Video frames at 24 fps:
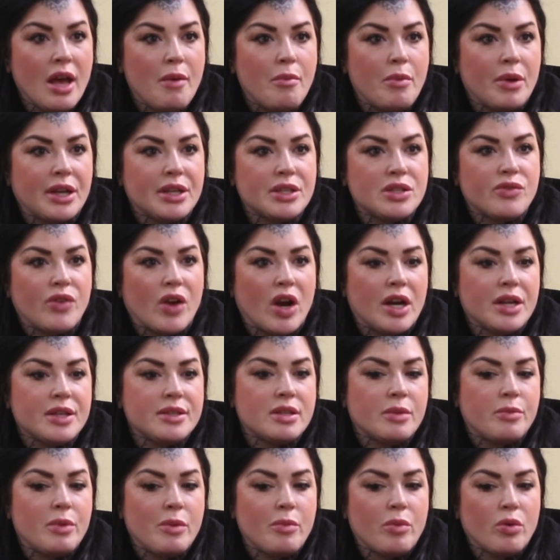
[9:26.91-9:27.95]
But as far as
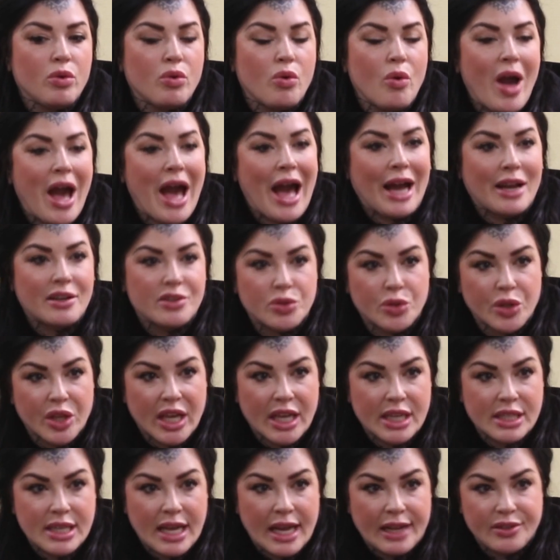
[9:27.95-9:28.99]
the people who actually
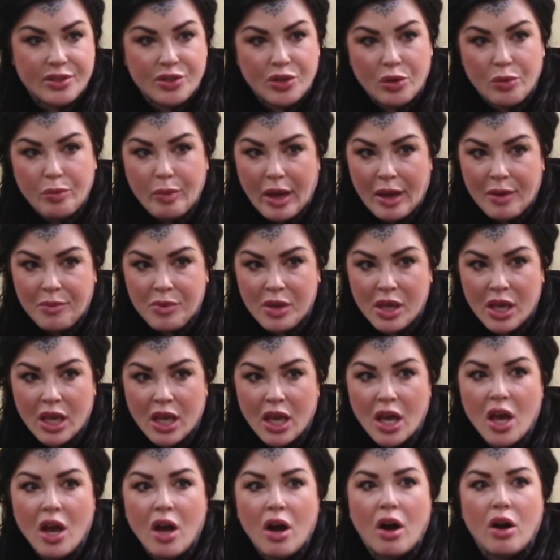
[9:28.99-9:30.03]
get tattooed by
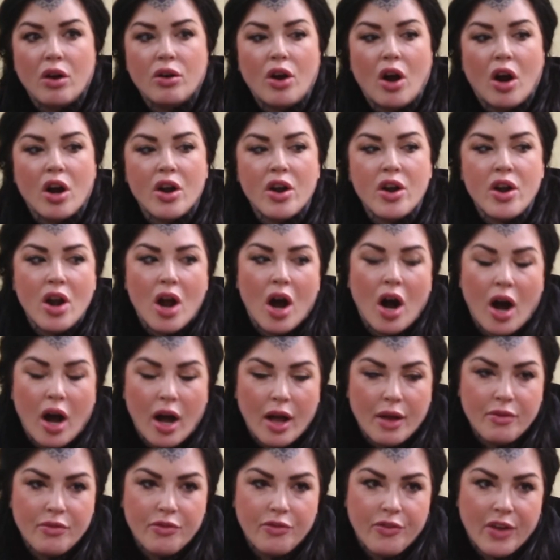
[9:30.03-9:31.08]
me are
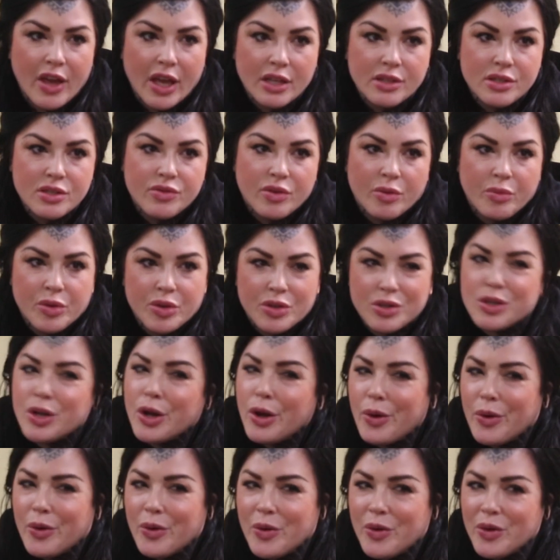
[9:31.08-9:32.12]
not fans from the
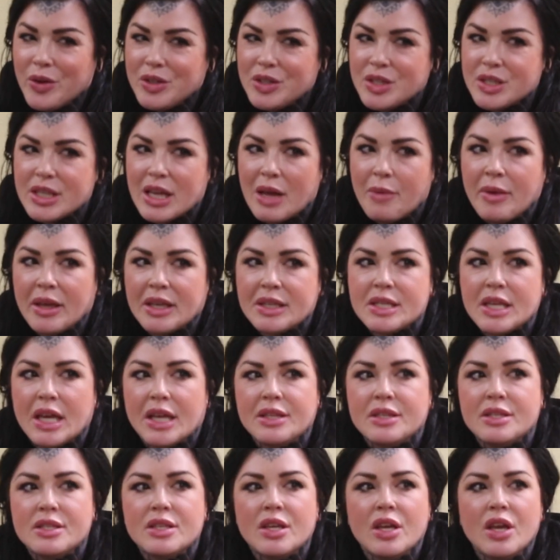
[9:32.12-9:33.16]
show. Does that make sense?